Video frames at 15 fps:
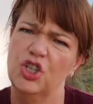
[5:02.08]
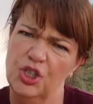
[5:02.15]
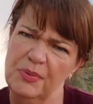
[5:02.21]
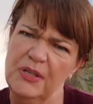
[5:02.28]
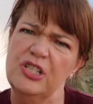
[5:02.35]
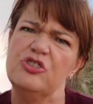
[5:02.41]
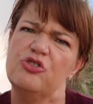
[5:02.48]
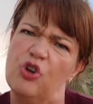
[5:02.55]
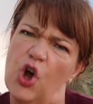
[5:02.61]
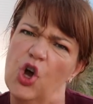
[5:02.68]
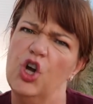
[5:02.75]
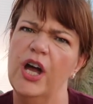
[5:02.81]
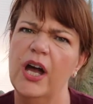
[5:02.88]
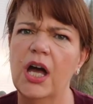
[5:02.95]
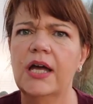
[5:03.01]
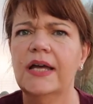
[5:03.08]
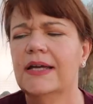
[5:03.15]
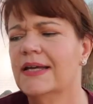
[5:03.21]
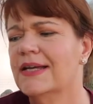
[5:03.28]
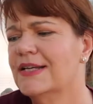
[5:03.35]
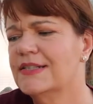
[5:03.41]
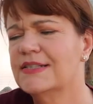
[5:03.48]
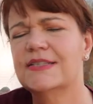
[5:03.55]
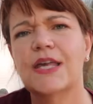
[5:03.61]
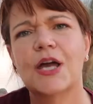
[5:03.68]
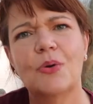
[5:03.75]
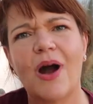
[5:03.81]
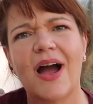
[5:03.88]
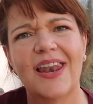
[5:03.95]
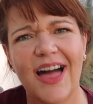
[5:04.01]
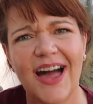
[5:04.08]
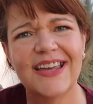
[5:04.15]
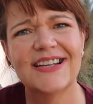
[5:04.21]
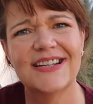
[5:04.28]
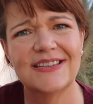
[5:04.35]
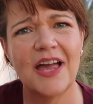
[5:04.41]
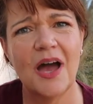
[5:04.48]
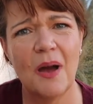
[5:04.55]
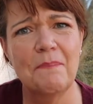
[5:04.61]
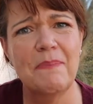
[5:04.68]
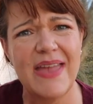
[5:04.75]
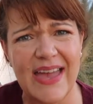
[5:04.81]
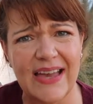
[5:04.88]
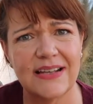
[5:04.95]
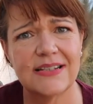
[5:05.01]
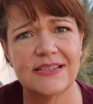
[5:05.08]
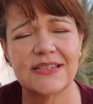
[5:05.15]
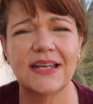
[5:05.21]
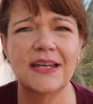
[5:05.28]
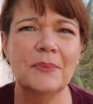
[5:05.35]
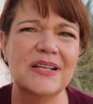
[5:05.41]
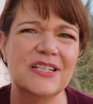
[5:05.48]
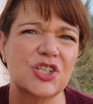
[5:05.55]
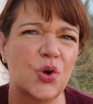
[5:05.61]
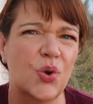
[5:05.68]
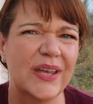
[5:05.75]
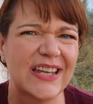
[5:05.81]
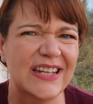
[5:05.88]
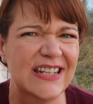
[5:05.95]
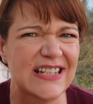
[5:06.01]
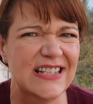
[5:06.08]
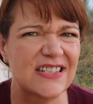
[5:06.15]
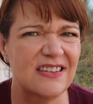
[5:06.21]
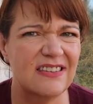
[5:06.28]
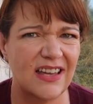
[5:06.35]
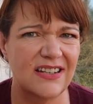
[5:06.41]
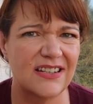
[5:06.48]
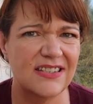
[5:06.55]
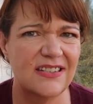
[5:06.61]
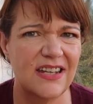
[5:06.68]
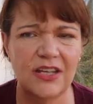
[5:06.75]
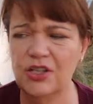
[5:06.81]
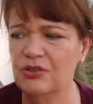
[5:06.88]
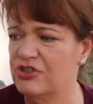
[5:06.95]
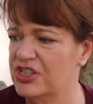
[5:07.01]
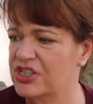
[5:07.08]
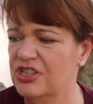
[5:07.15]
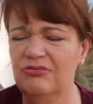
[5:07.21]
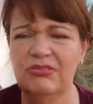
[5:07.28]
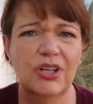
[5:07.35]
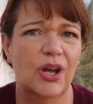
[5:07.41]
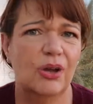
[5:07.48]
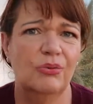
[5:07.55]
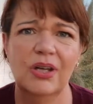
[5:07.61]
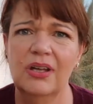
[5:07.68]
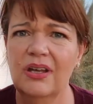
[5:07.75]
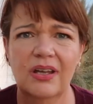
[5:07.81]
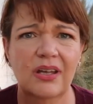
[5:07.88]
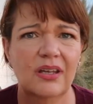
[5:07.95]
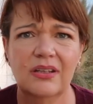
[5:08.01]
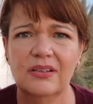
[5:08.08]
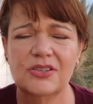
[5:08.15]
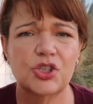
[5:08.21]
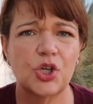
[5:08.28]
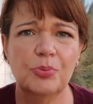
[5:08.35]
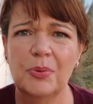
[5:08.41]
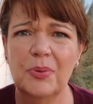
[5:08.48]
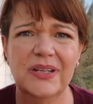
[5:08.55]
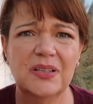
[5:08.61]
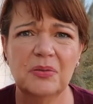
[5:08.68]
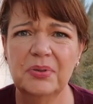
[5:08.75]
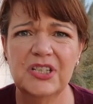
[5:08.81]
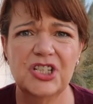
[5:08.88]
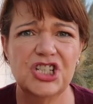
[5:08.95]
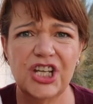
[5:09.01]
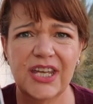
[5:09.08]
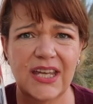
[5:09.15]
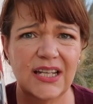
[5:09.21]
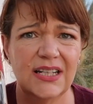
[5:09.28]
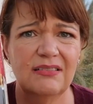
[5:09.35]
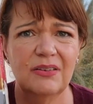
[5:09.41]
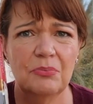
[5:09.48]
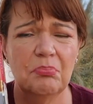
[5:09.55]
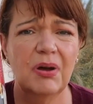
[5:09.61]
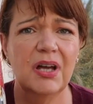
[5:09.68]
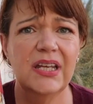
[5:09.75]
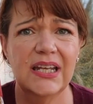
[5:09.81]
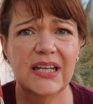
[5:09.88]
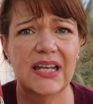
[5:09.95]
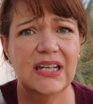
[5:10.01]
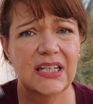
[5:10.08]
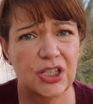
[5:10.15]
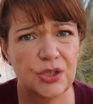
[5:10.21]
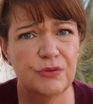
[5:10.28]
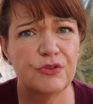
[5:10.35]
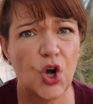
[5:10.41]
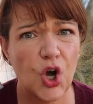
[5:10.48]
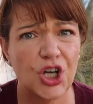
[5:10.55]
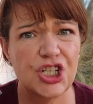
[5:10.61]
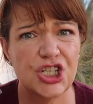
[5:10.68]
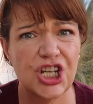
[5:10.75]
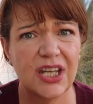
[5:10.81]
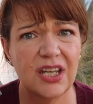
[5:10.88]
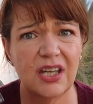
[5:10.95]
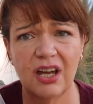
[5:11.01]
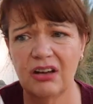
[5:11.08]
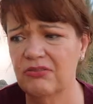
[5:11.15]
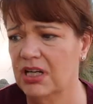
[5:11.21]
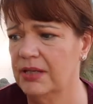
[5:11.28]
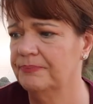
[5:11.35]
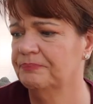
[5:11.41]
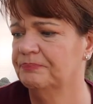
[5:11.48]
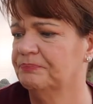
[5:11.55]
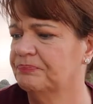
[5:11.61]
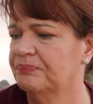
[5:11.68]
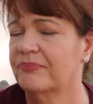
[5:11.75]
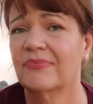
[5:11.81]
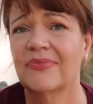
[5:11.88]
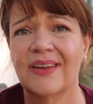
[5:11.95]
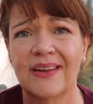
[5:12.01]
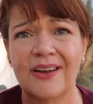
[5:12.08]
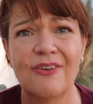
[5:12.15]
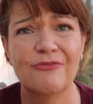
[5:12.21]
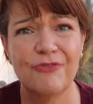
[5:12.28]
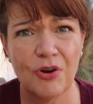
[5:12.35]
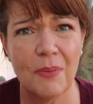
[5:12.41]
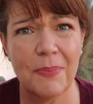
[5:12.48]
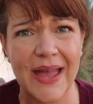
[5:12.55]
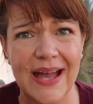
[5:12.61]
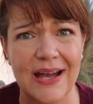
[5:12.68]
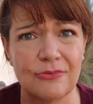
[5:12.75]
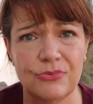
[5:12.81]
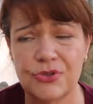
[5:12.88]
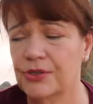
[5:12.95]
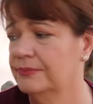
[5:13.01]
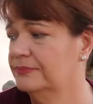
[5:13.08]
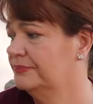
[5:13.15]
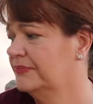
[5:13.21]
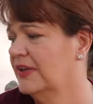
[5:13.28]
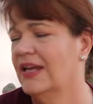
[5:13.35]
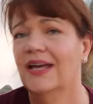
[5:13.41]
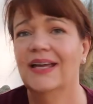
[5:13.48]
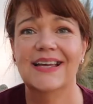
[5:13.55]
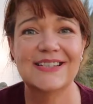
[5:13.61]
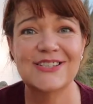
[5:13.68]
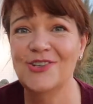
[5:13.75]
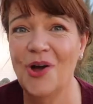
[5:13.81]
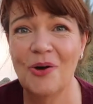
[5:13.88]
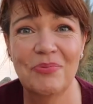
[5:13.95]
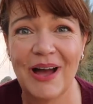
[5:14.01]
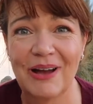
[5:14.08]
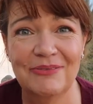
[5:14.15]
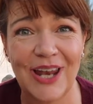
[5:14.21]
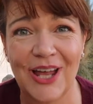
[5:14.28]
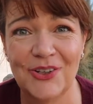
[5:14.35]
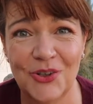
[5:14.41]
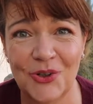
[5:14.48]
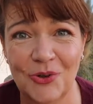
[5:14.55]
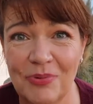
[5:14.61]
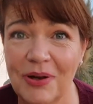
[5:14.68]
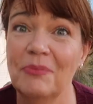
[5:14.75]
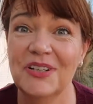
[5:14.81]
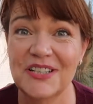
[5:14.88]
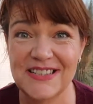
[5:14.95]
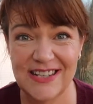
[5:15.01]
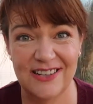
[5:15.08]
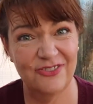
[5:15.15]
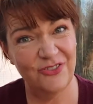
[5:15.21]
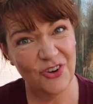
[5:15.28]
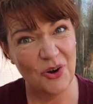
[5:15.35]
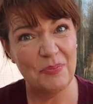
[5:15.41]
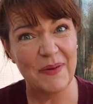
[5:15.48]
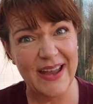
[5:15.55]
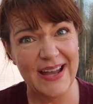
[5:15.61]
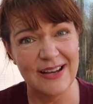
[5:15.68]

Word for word: could have been stronger. So I like a, a mix. And I mean, it's quick and easy then, isn't it? You just, you know, chop up a little bit of chicken, bung it in, and you've got a chicken curry for a pound. It's not a Poundland haul, but I'm going to say for a